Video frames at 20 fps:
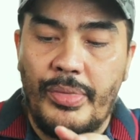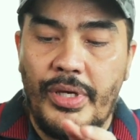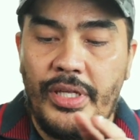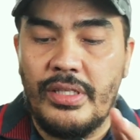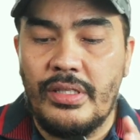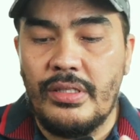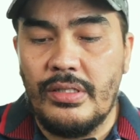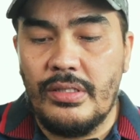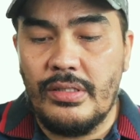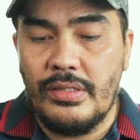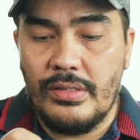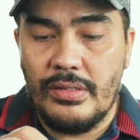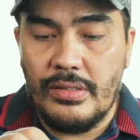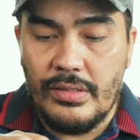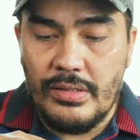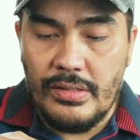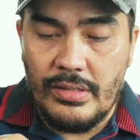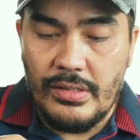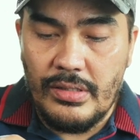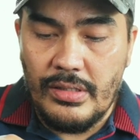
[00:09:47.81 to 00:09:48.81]
it.
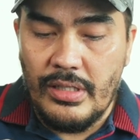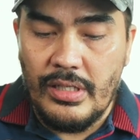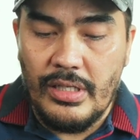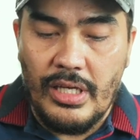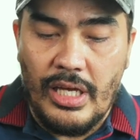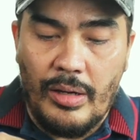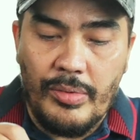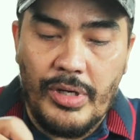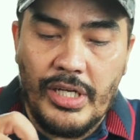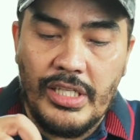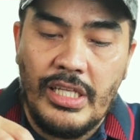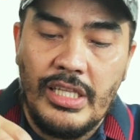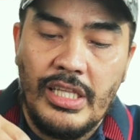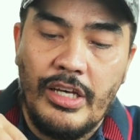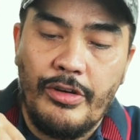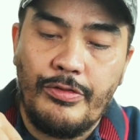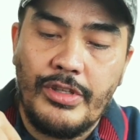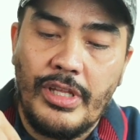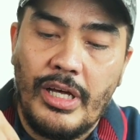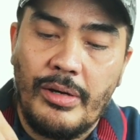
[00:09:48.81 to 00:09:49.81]
I'm gonna
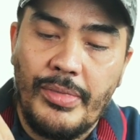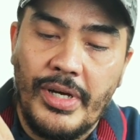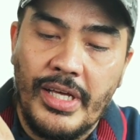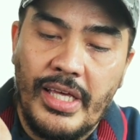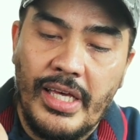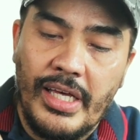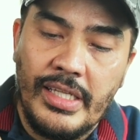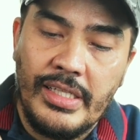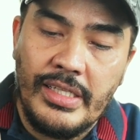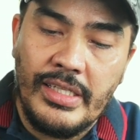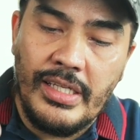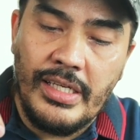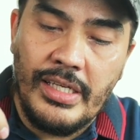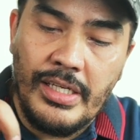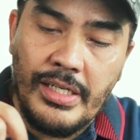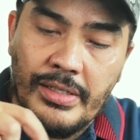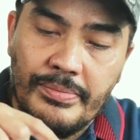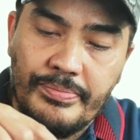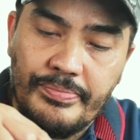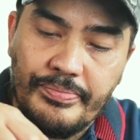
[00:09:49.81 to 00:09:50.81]
lift up again the